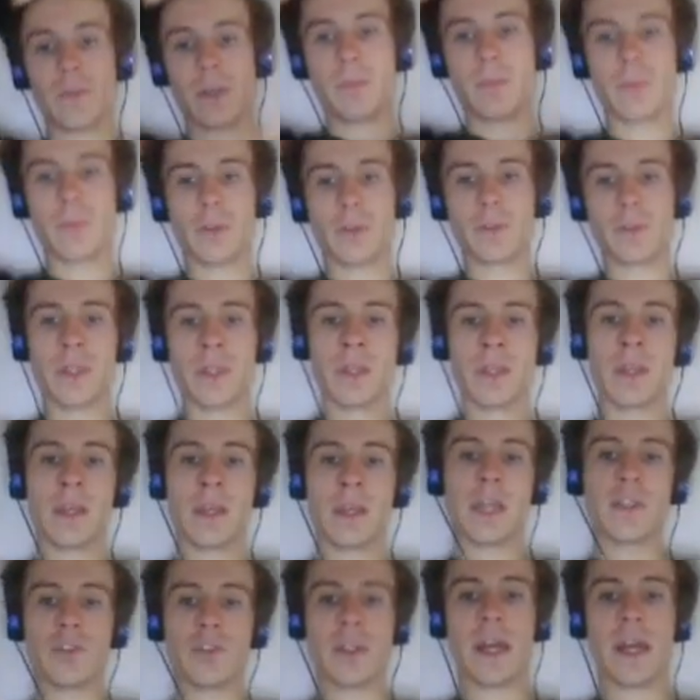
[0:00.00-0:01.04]
numbers,
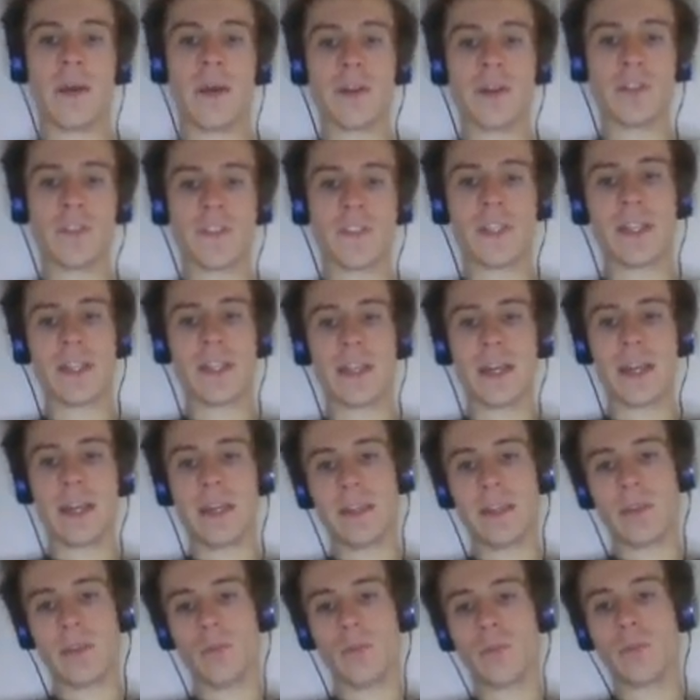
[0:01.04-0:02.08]
and so now I just said that
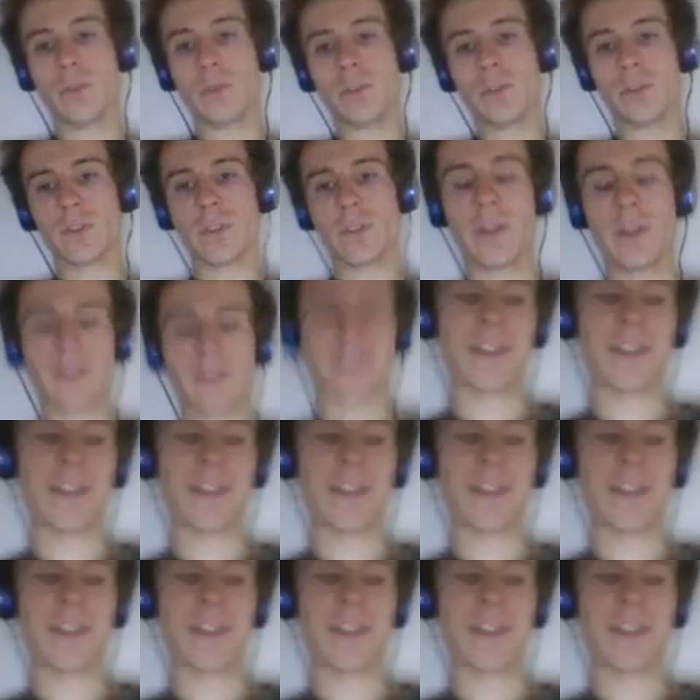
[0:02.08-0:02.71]
the rules are the